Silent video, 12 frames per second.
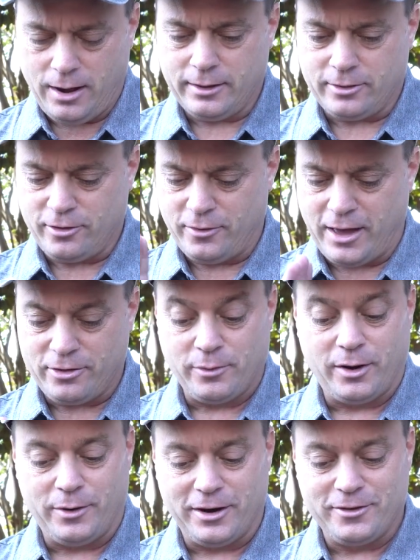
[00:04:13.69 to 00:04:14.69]
right, so that's
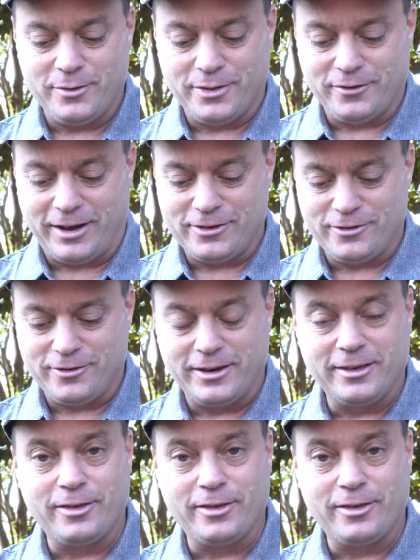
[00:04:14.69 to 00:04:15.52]
what I want to do in the registry.